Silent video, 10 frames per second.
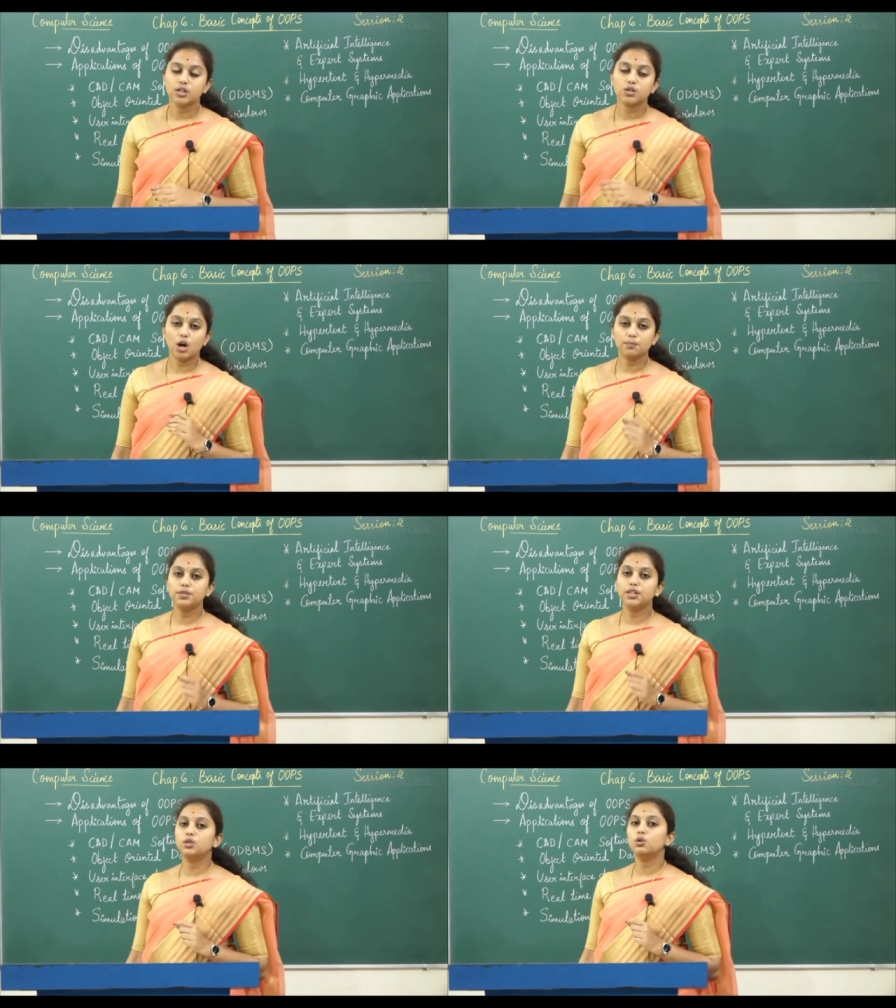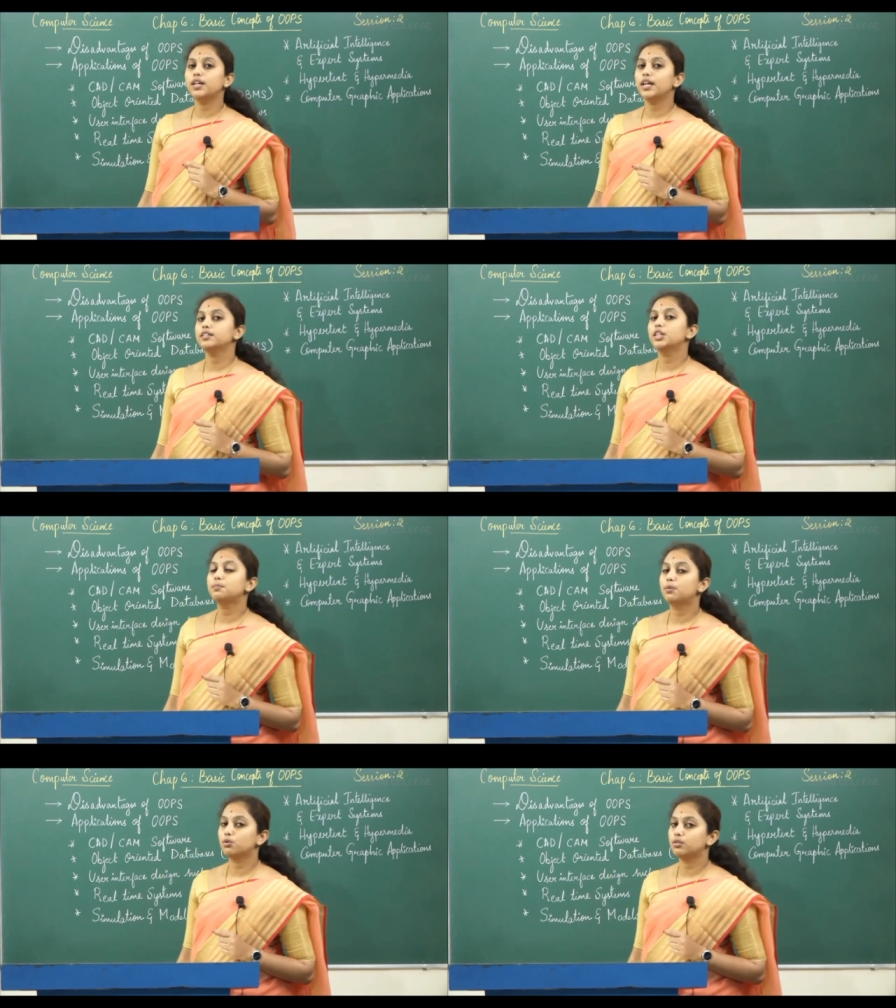So
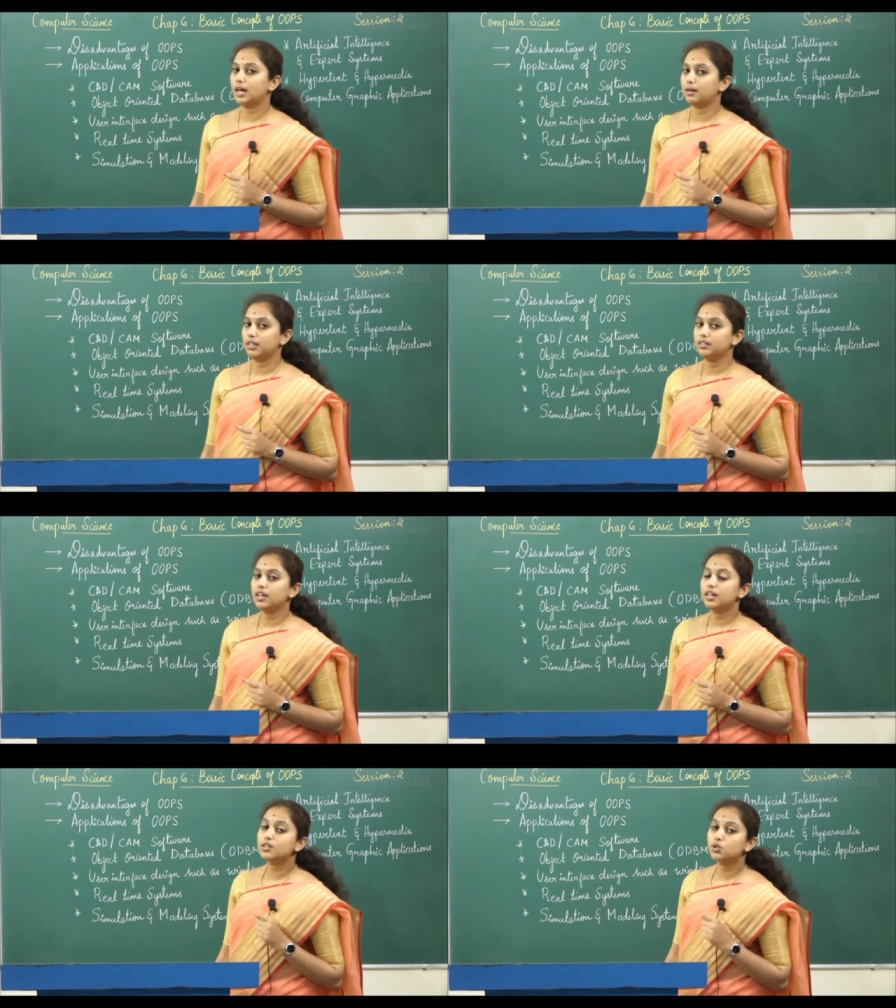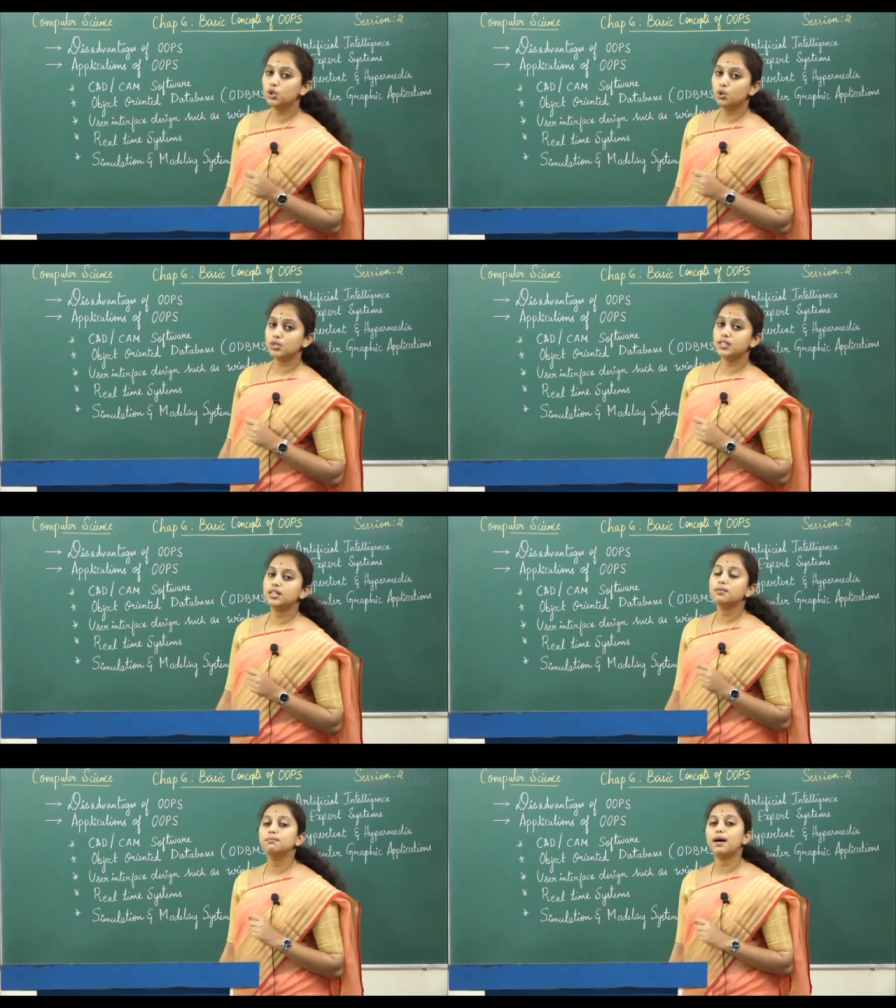object-oriented programming is used
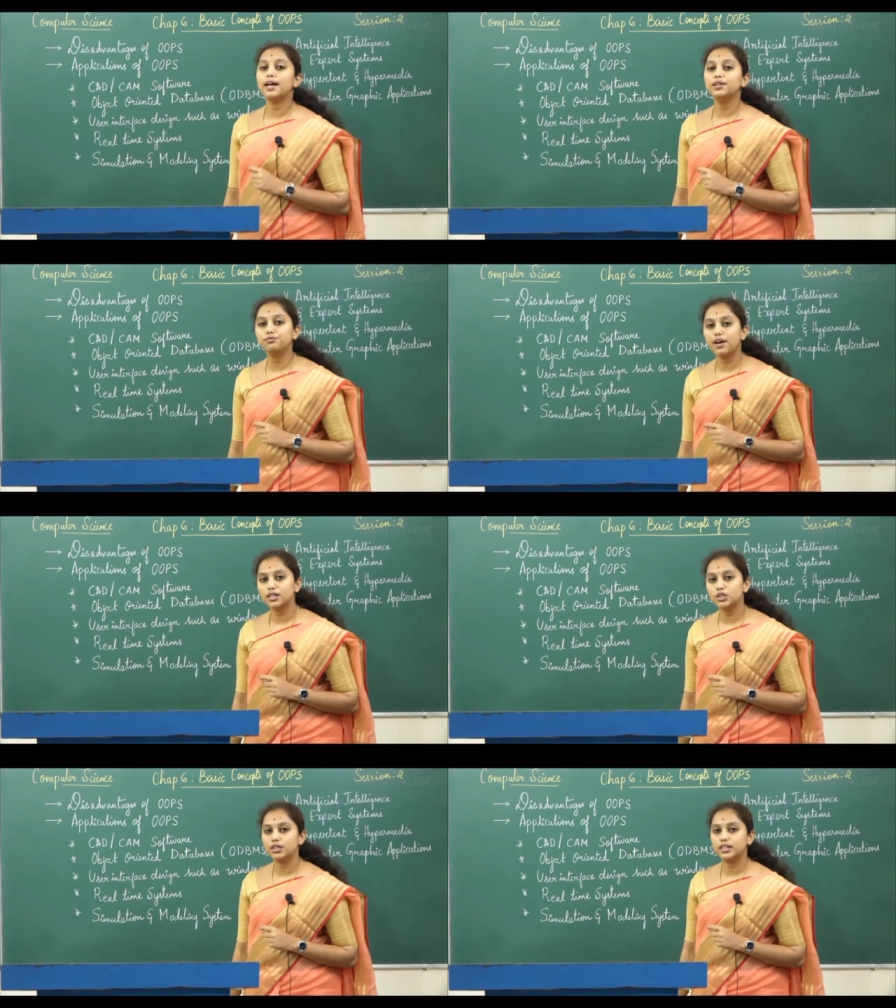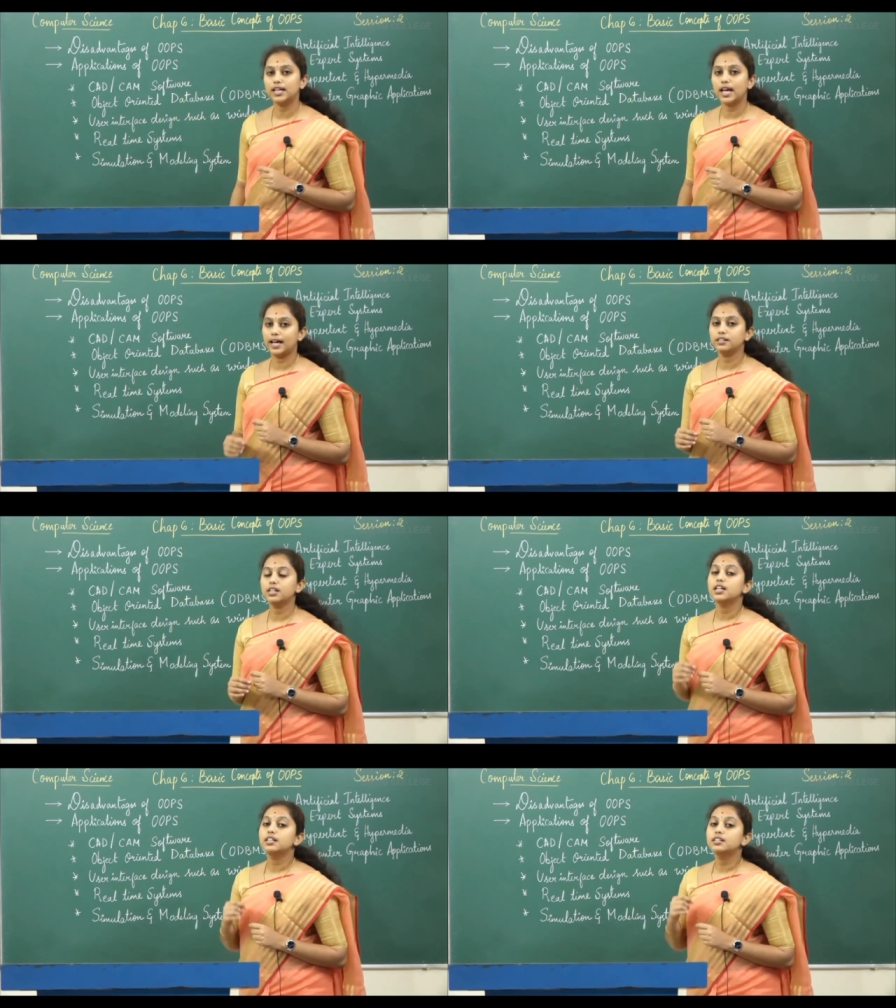in manufacturing
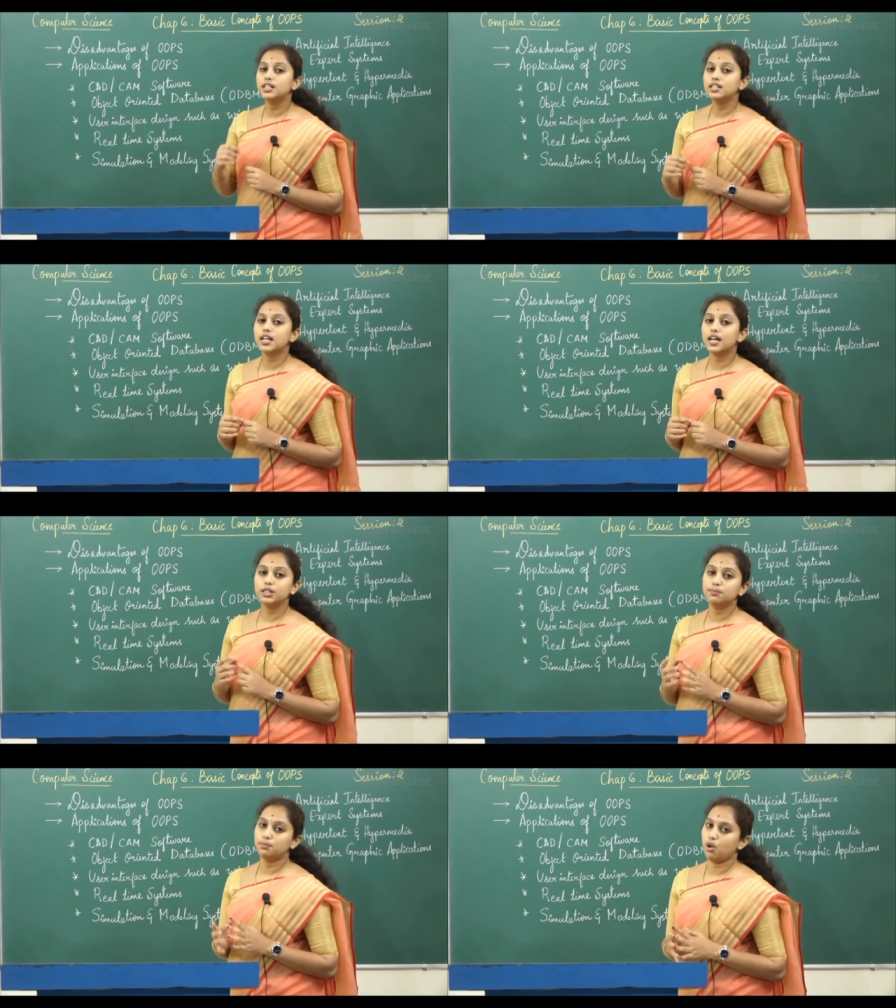and designing